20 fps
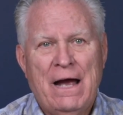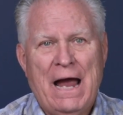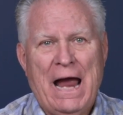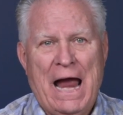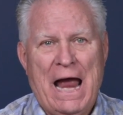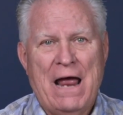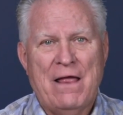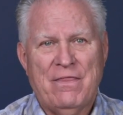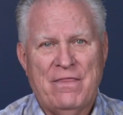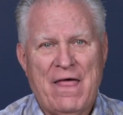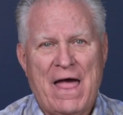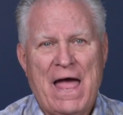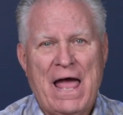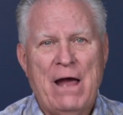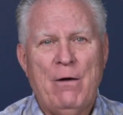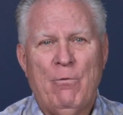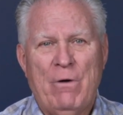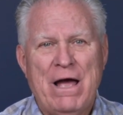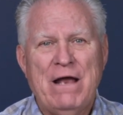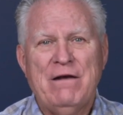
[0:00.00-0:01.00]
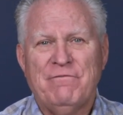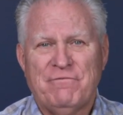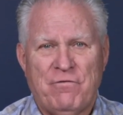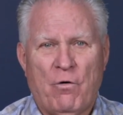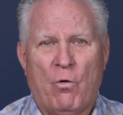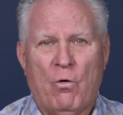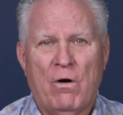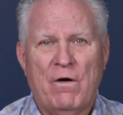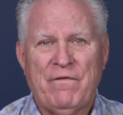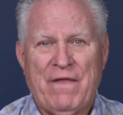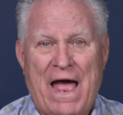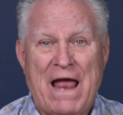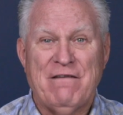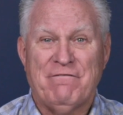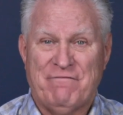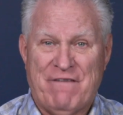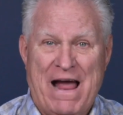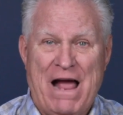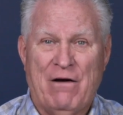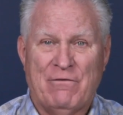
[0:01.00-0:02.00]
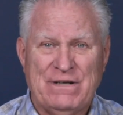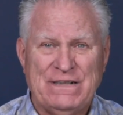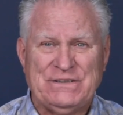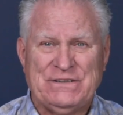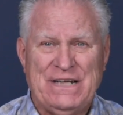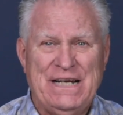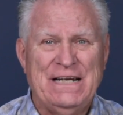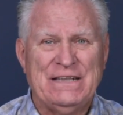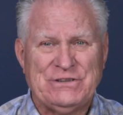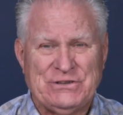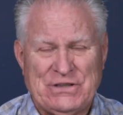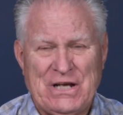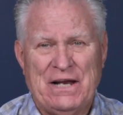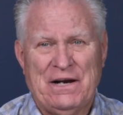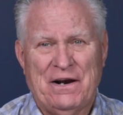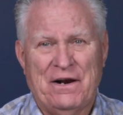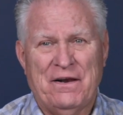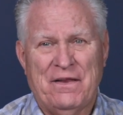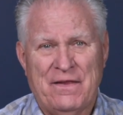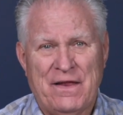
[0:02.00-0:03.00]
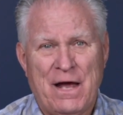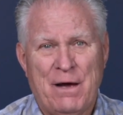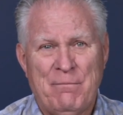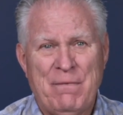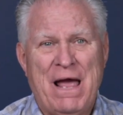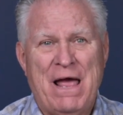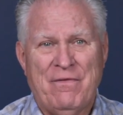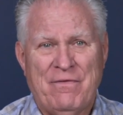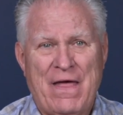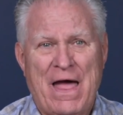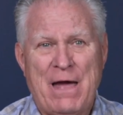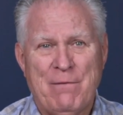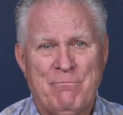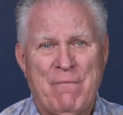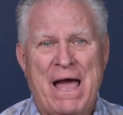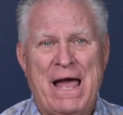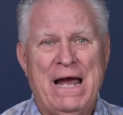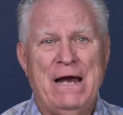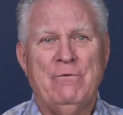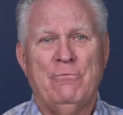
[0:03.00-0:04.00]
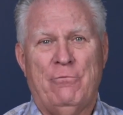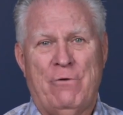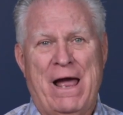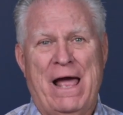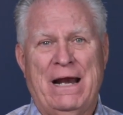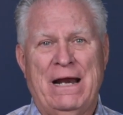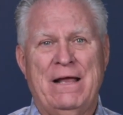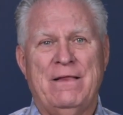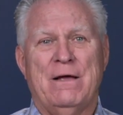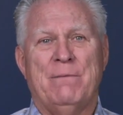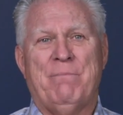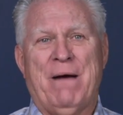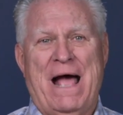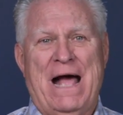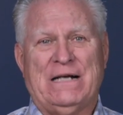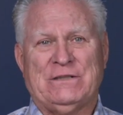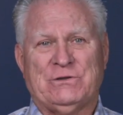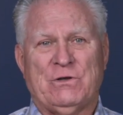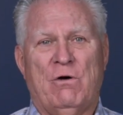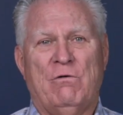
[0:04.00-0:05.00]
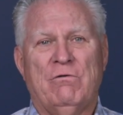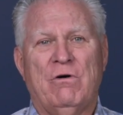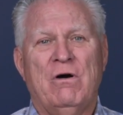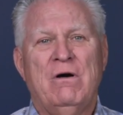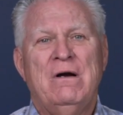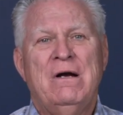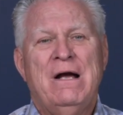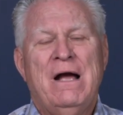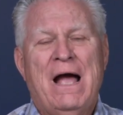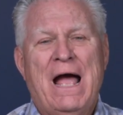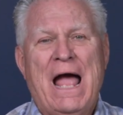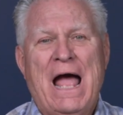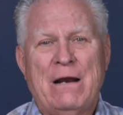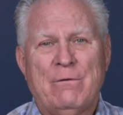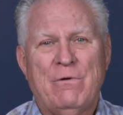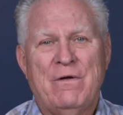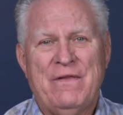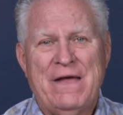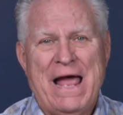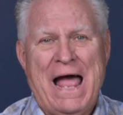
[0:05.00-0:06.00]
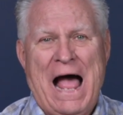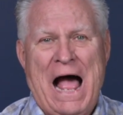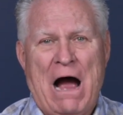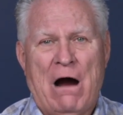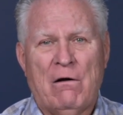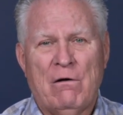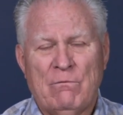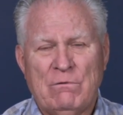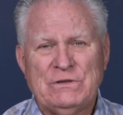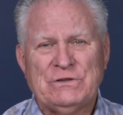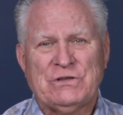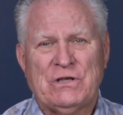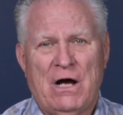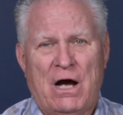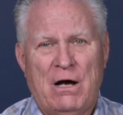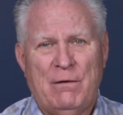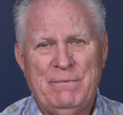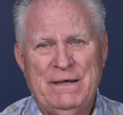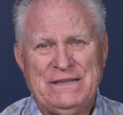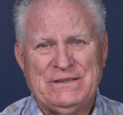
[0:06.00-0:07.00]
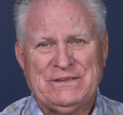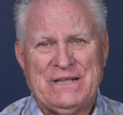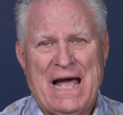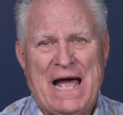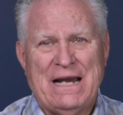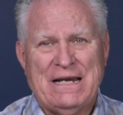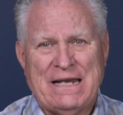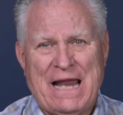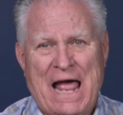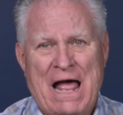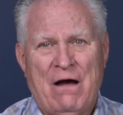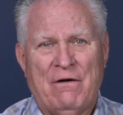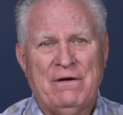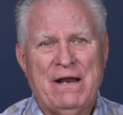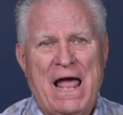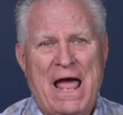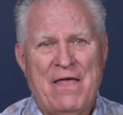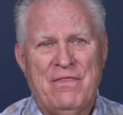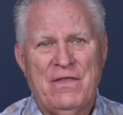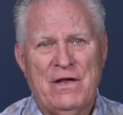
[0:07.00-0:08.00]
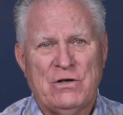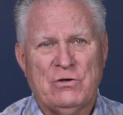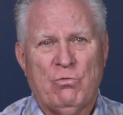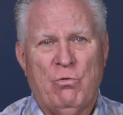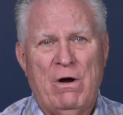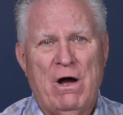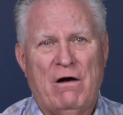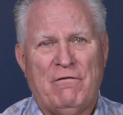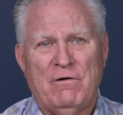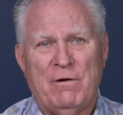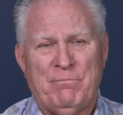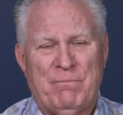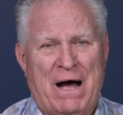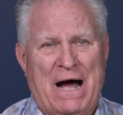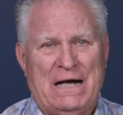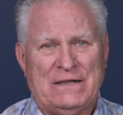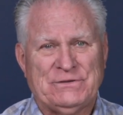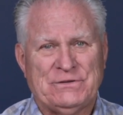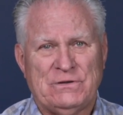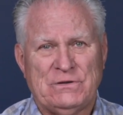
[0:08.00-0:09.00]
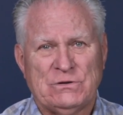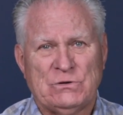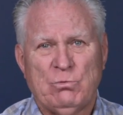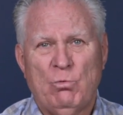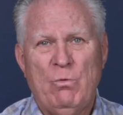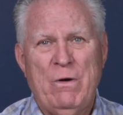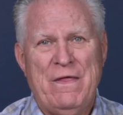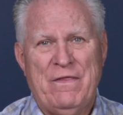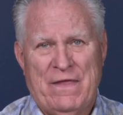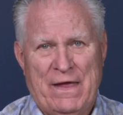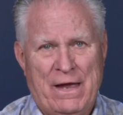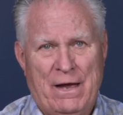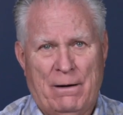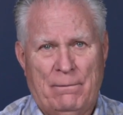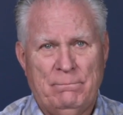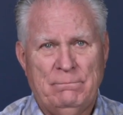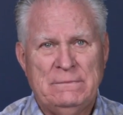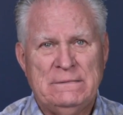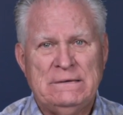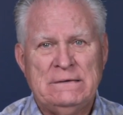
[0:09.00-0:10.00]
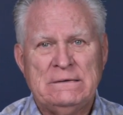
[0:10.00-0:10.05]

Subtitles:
And they went forth and found as he had said unto them, and they made ready the Passover. And when the hour was come, he sat down and the 12 apostles with him.